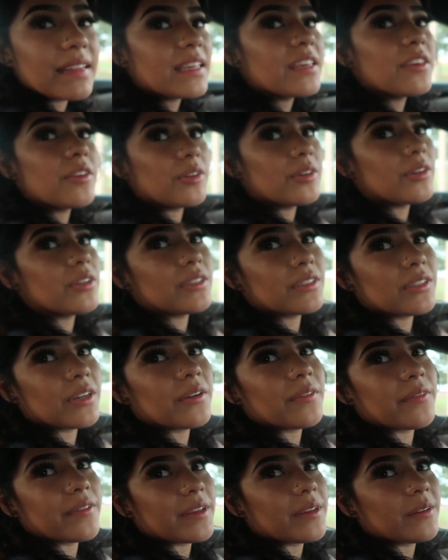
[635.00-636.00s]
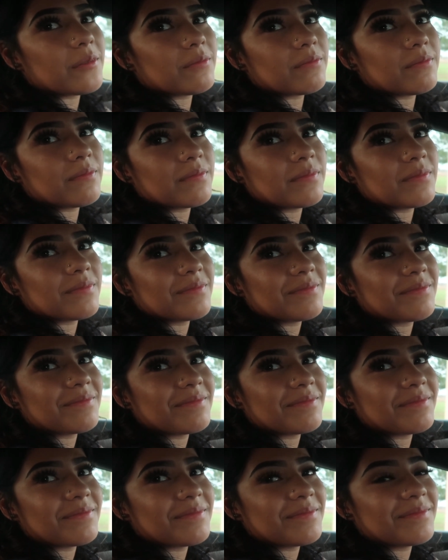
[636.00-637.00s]
think you deserve it.
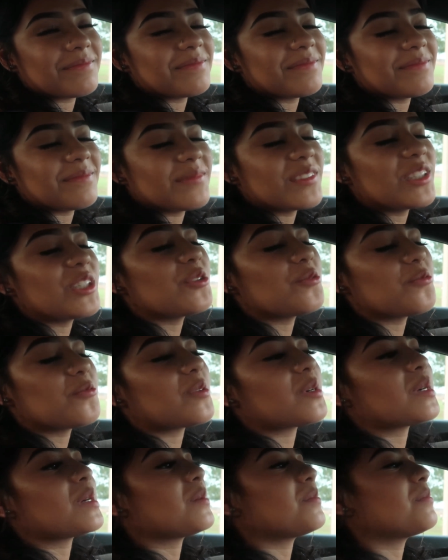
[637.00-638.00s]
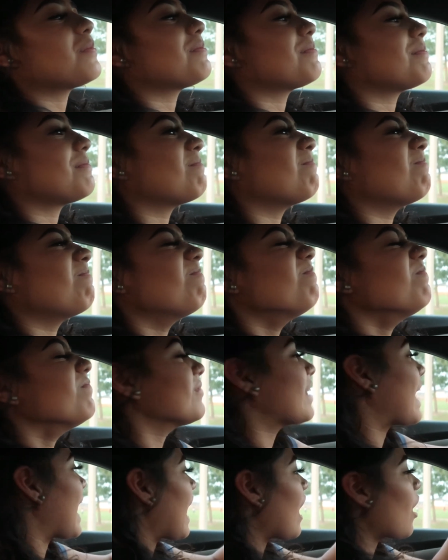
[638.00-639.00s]
You won.
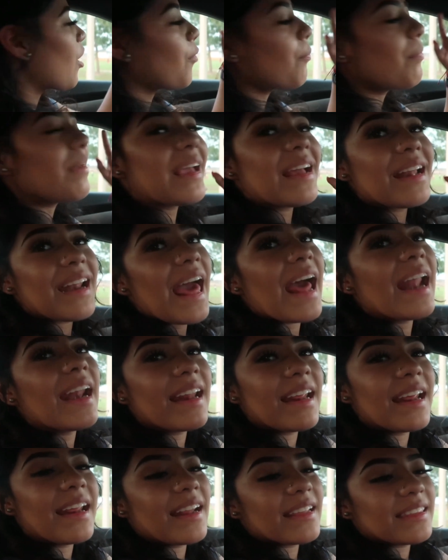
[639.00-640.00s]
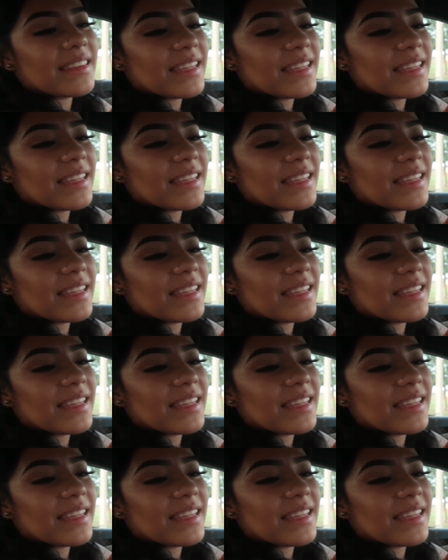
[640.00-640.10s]
I'll be gladly to